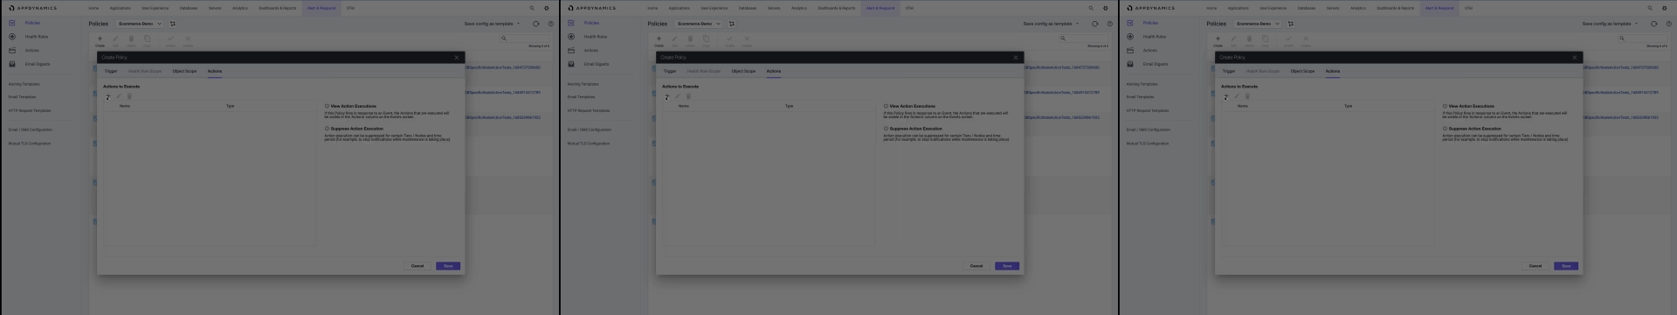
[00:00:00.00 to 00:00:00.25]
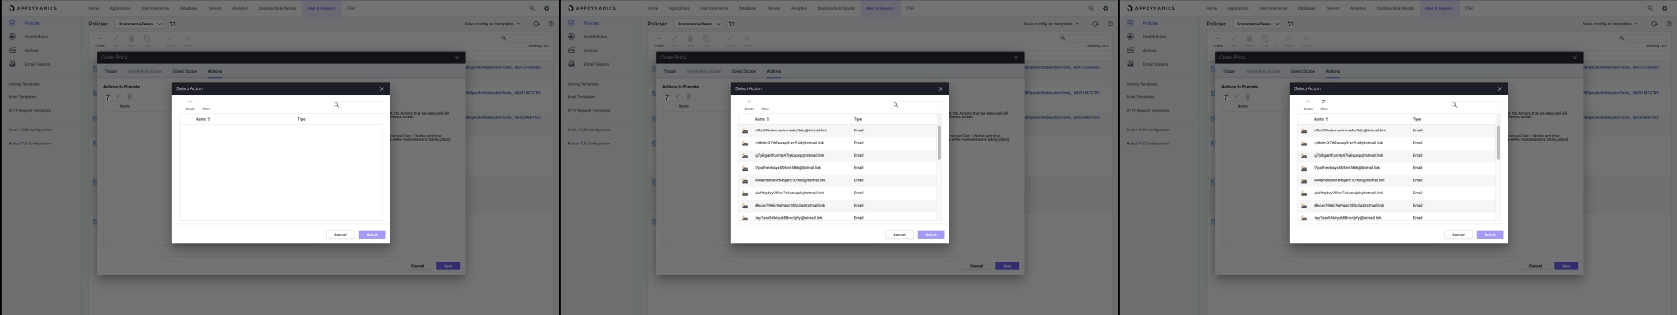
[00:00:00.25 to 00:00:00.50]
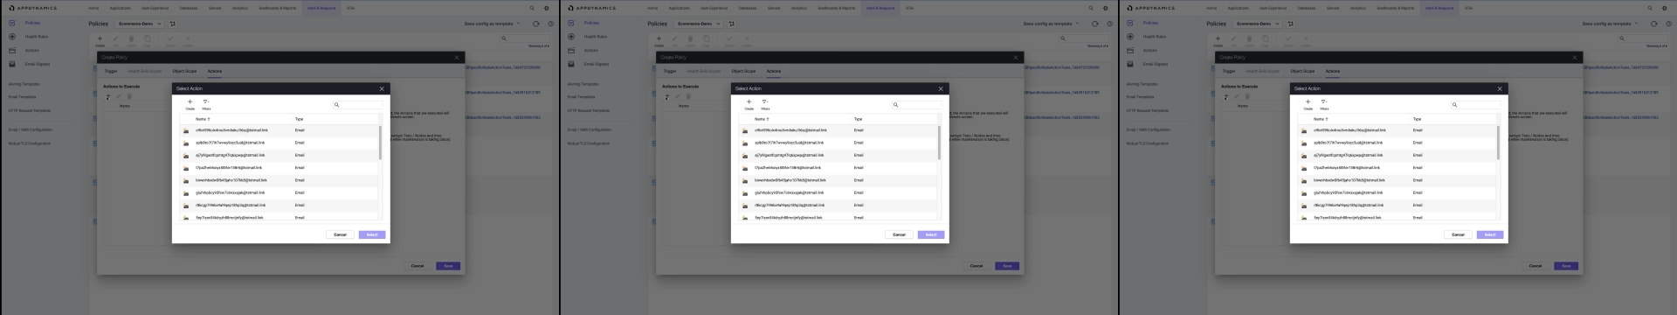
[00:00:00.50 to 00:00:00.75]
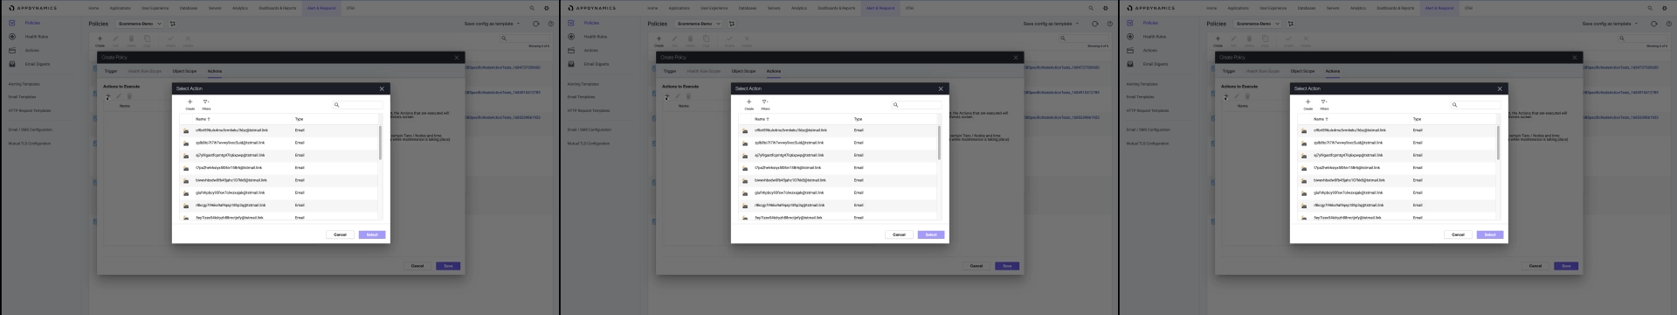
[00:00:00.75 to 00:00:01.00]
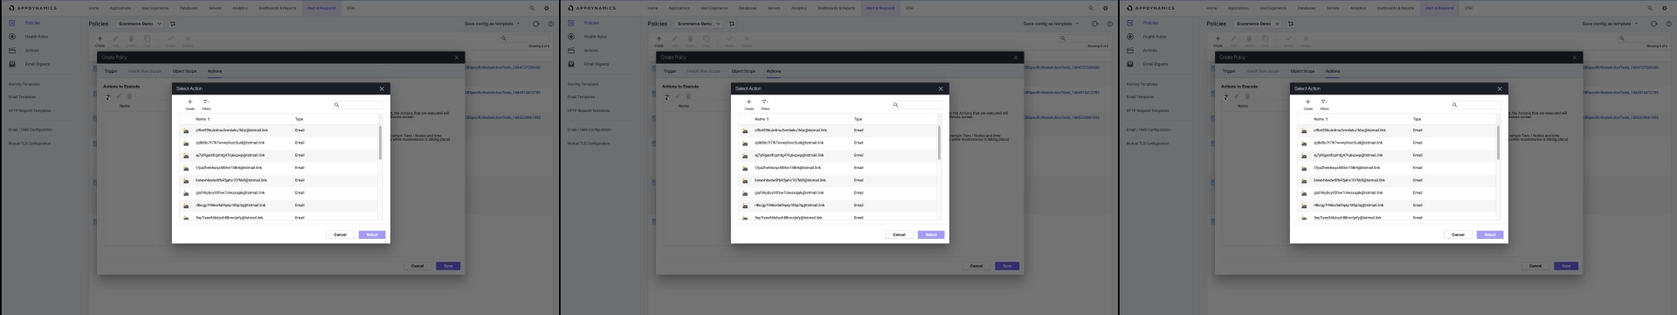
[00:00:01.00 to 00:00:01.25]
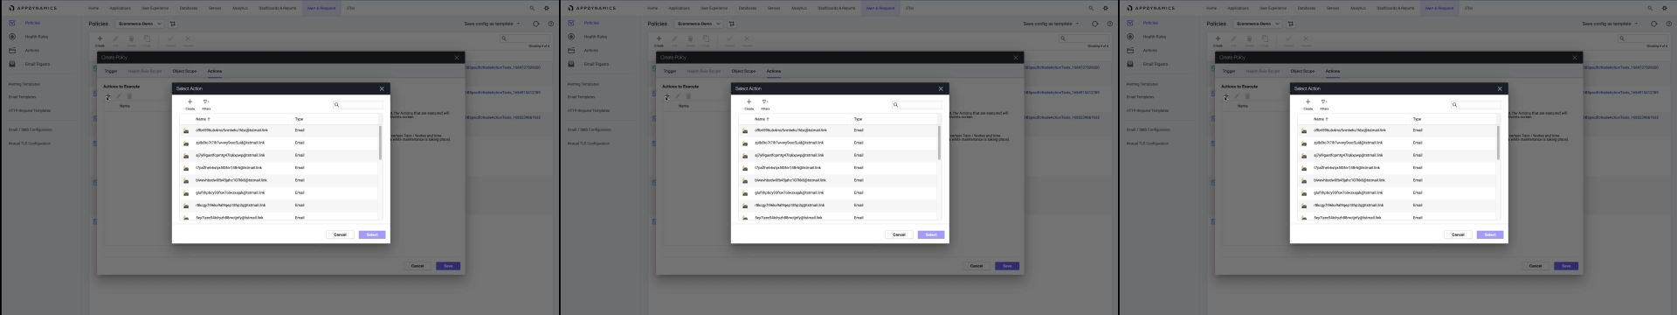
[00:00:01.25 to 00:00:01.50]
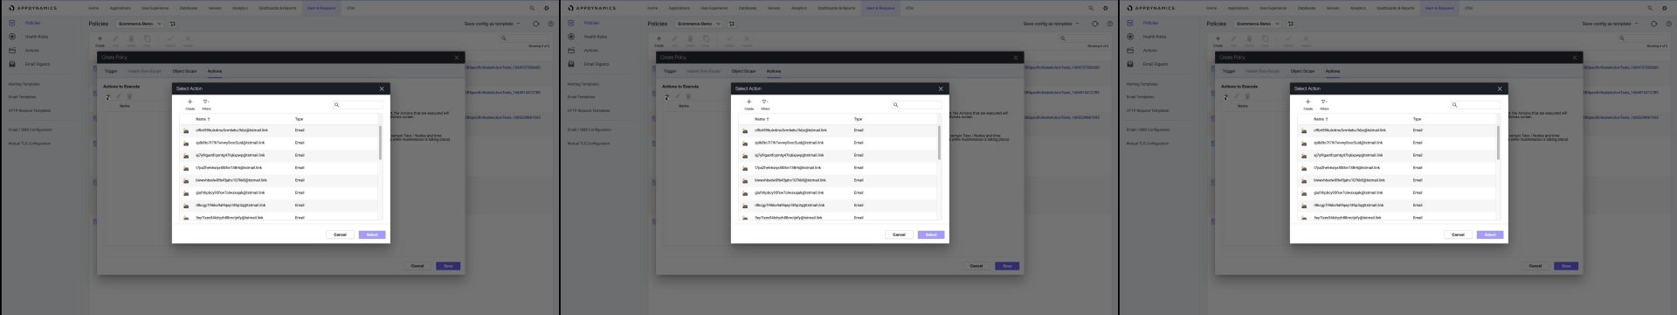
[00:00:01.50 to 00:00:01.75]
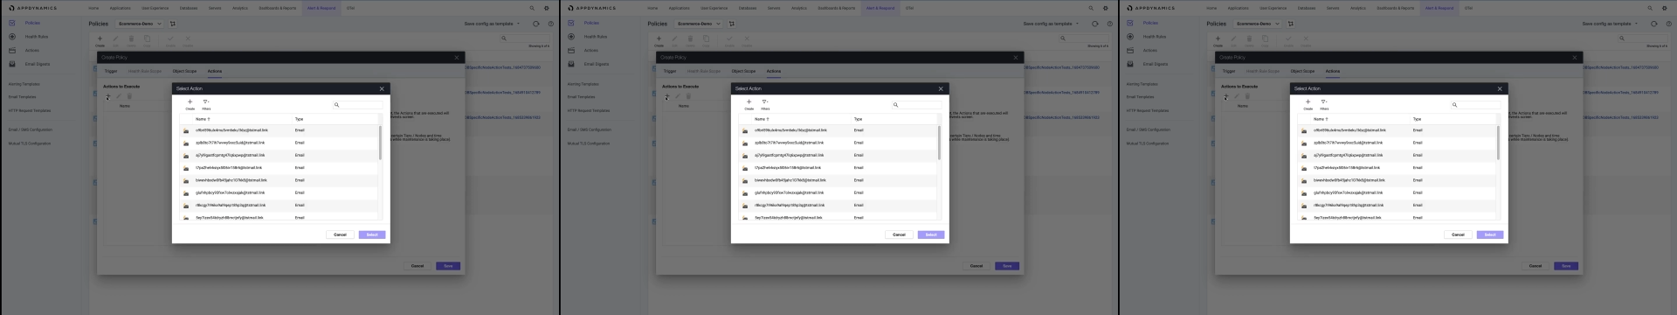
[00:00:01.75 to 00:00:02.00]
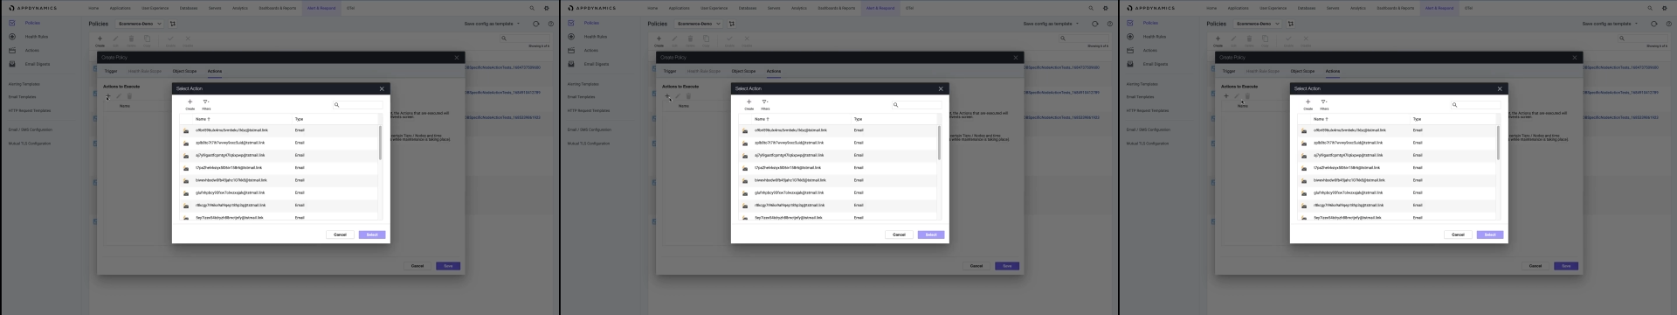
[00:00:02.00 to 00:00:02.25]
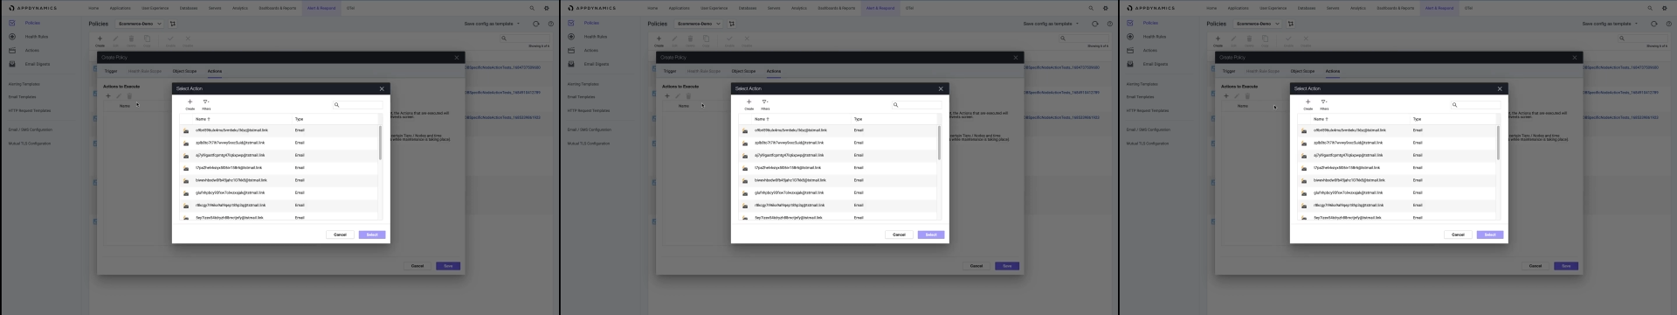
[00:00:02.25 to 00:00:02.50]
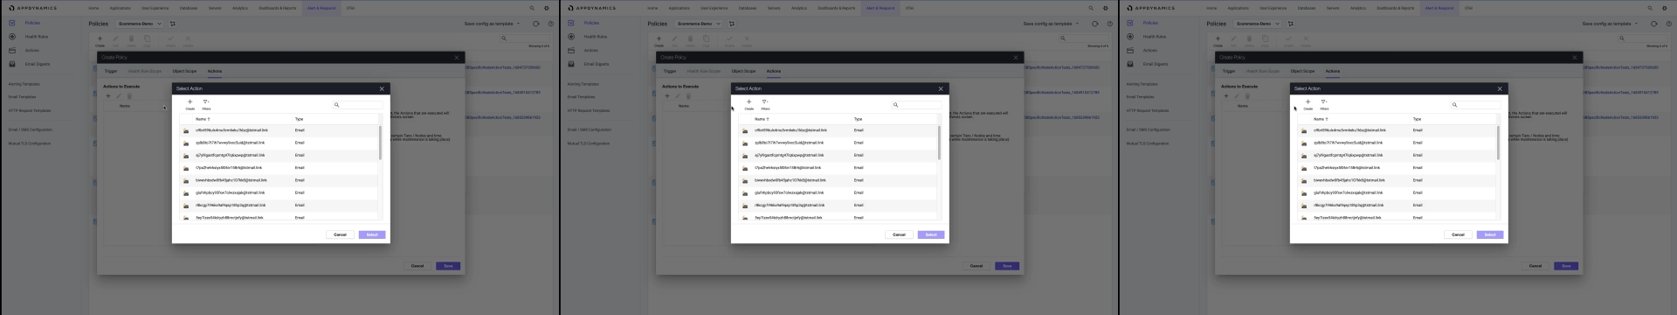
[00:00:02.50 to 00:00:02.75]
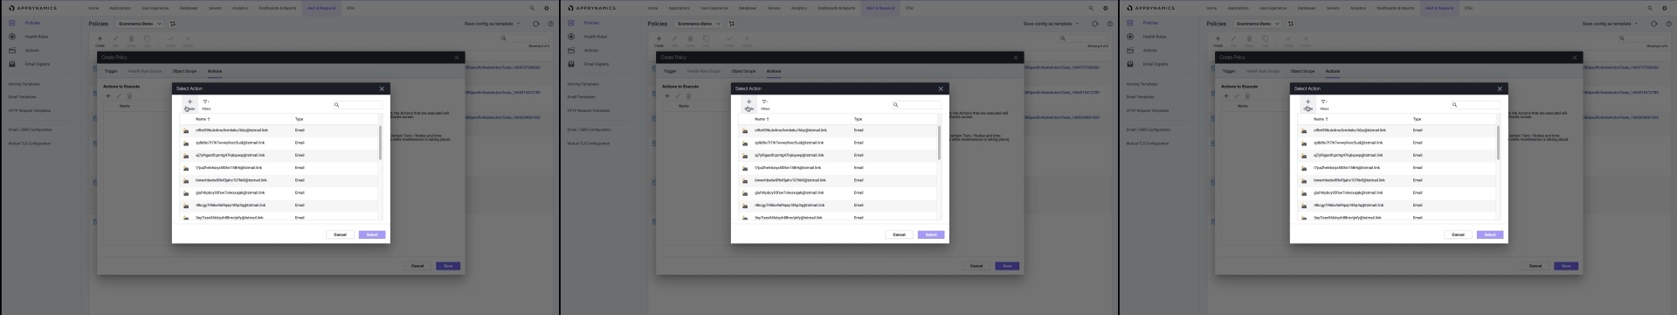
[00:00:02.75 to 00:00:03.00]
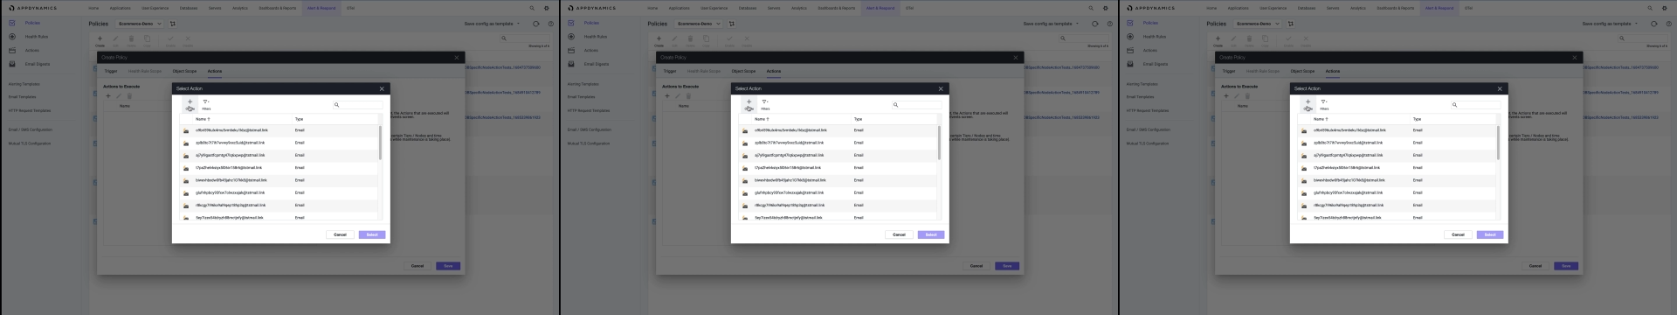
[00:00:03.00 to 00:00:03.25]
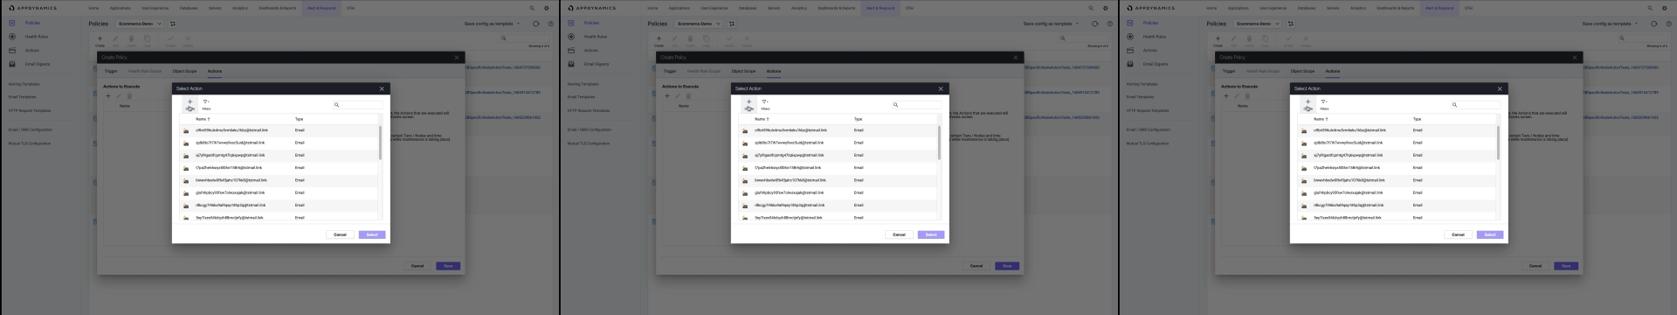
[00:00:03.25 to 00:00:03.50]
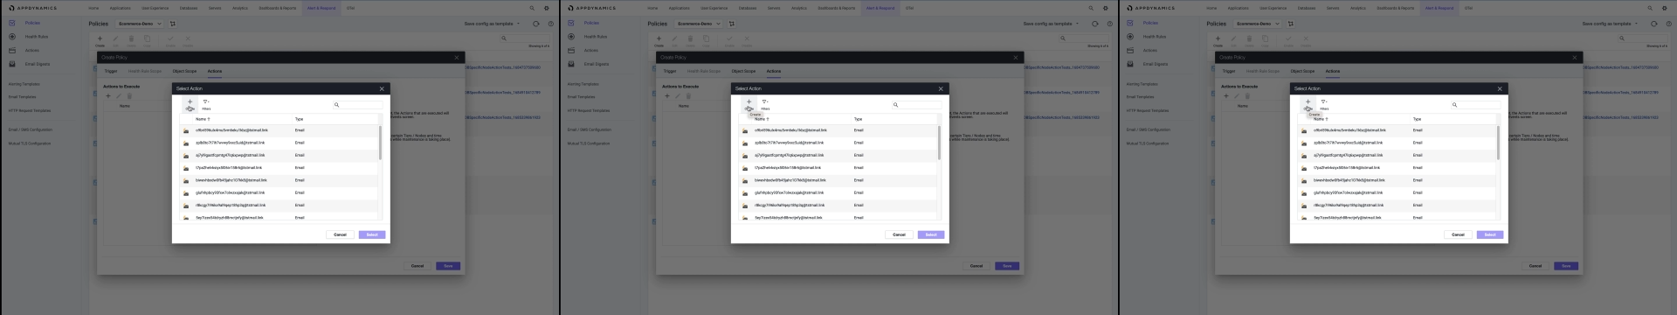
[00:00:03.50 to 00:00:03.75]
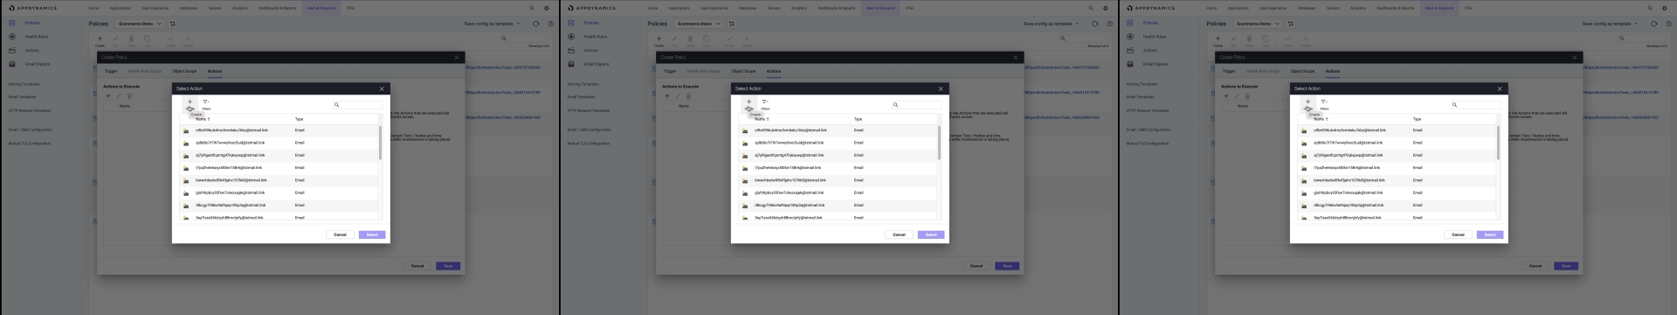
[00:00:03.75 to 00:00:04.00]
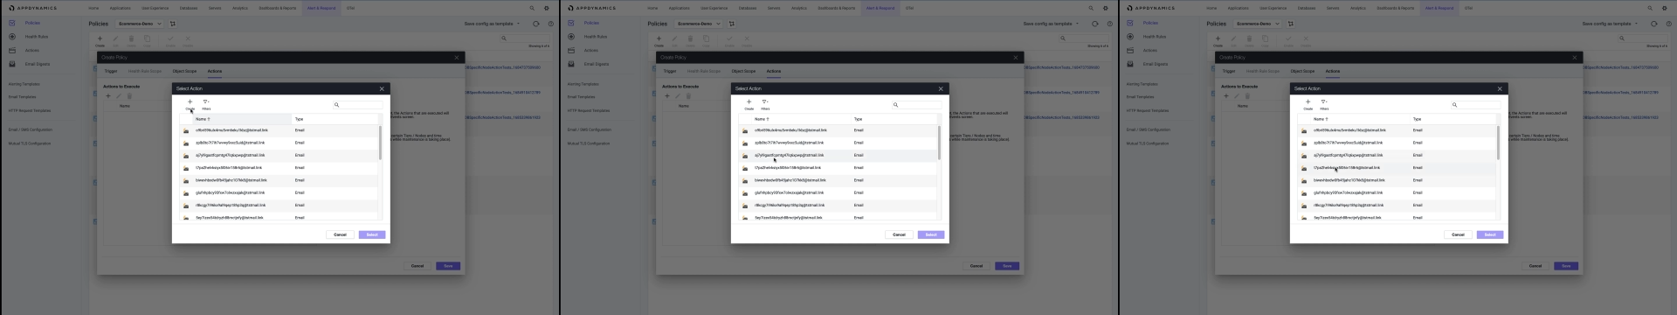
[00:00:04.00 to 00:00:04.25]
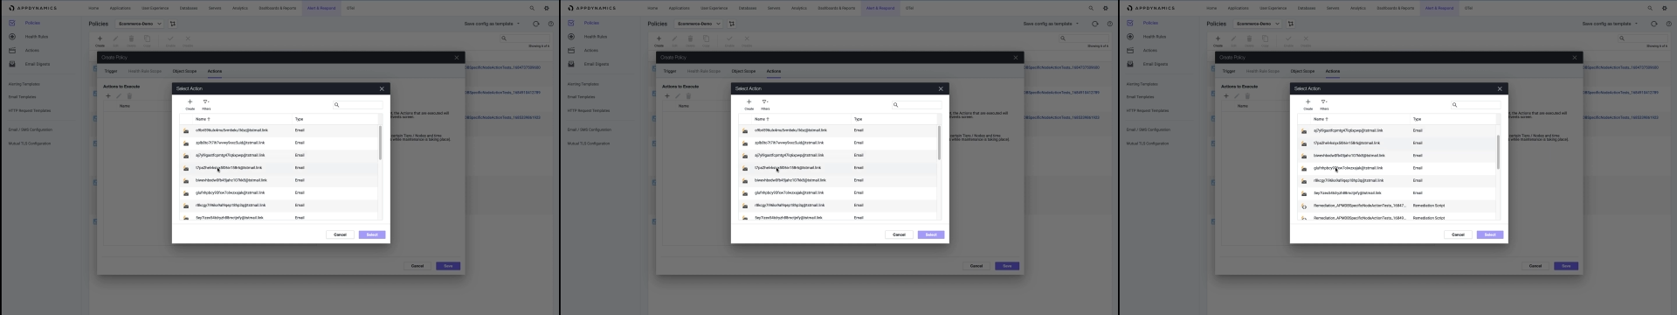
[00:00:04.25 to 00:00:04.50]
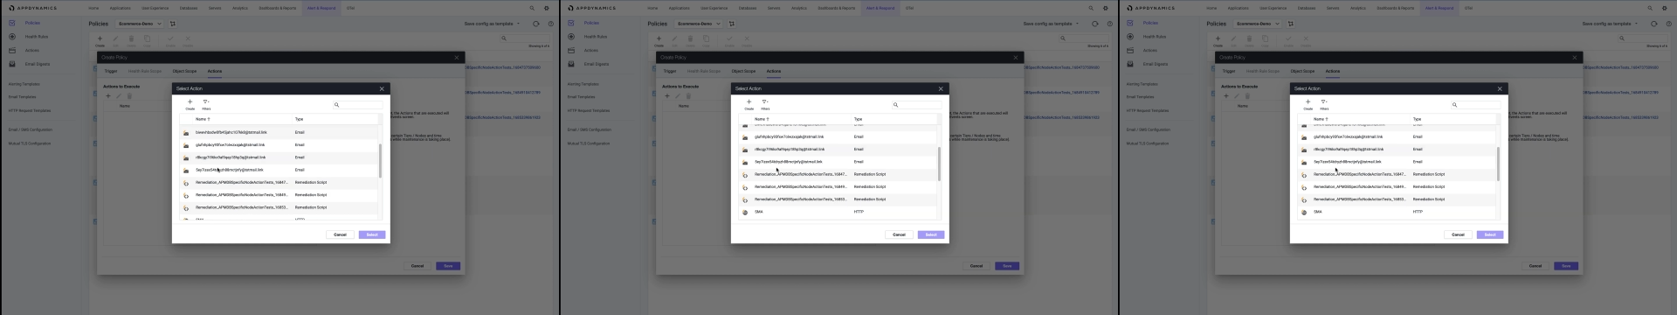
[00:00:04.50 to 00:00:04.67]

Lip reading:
[unreadable: no face in view]